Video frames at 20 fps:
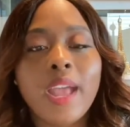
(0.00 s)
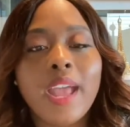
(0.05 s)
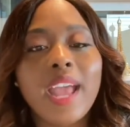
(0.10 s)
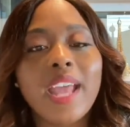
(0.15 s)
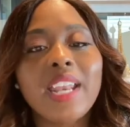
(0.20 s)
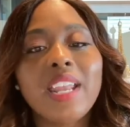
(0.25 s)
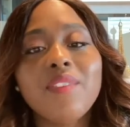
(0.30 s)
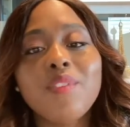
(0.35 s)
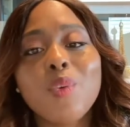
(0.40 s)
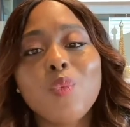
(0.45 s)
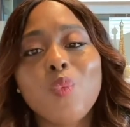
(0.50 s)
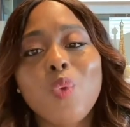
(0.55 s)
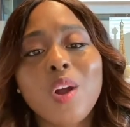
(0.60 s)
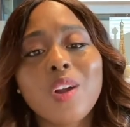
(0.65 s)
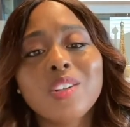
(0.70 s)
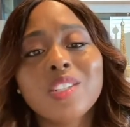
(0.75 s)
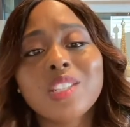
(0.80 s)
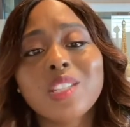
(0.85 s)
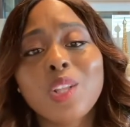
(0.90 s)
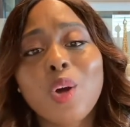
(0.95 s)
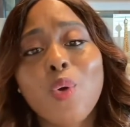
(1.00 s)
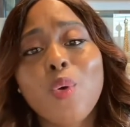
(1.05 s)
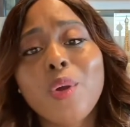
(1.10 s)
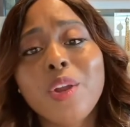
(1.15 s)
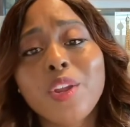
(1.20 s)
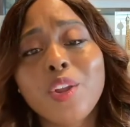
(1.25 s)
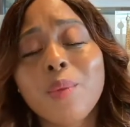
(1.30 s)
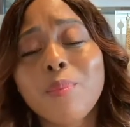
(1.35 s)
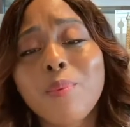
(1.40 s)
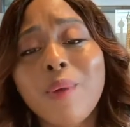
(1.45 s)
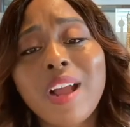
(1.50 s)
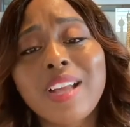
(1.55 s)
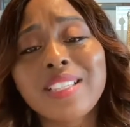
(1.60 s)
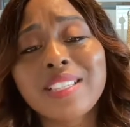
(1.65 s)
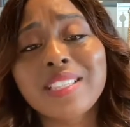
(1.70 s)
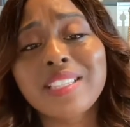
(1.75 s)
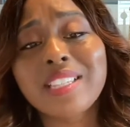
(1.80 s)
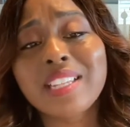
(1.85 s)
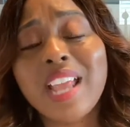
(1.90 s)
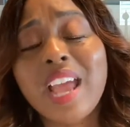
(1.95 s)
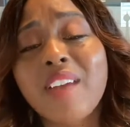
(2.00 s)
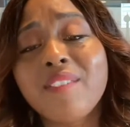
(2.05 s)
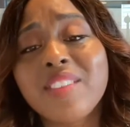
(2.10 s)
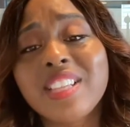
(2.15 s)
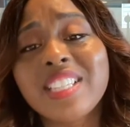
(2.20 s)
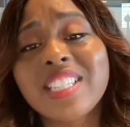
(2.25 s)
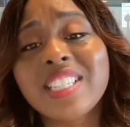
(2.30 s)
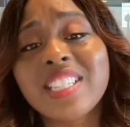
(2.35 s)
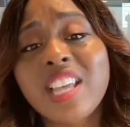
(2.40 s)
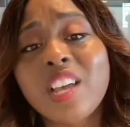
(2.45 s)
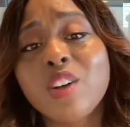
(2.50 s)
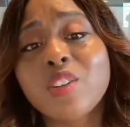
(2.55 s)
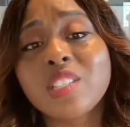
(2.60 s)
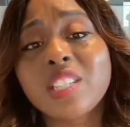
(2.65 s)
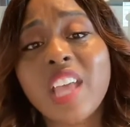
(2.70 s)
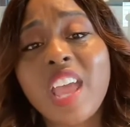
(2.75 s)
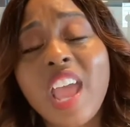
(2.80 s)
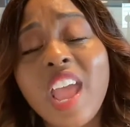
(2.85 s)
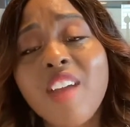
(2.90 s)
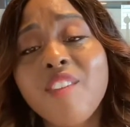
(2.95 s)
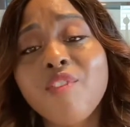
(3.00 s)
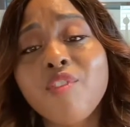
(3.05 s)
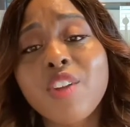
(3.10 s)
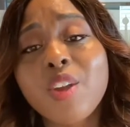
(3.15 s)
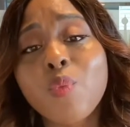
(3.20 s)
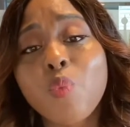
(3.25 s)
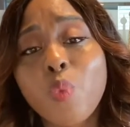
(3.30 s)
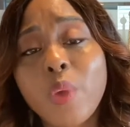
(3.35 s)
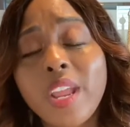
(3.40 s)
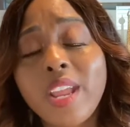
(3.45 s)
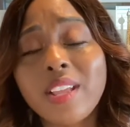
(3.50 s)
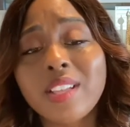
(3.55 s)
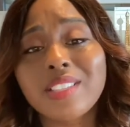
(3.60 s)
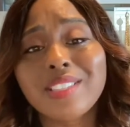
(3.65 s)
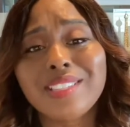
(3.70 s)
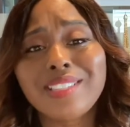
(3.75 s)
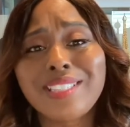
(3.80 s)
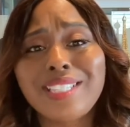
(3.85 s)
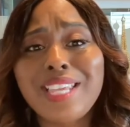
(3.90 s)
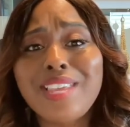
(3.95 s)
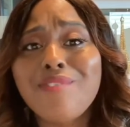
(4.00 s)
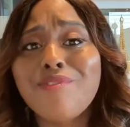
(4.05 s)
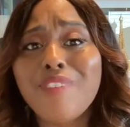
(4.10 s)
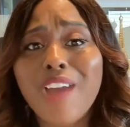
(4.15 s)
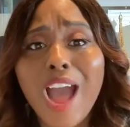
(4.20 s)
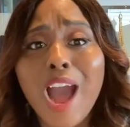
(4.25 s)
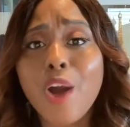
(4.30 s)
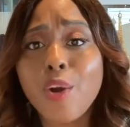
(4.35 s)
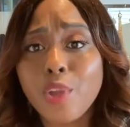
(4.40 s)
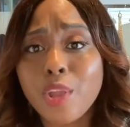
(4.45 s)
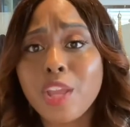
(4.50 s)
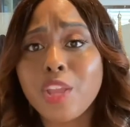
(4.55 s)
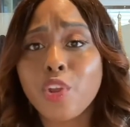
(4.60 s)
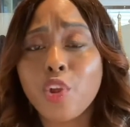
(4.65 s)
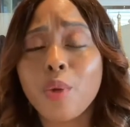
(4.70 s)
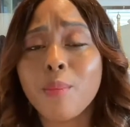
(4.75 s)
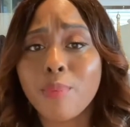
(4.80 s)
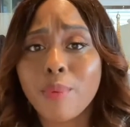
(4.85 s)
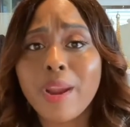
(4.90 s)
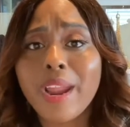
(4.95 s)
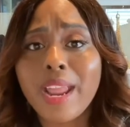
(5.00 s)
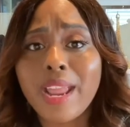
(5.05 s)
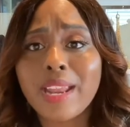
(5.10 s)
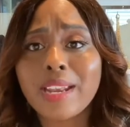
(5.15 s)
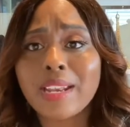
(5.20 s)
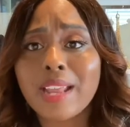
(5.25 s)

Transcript: and even worse, lowering your prices and having sales every week, devaluing your brand.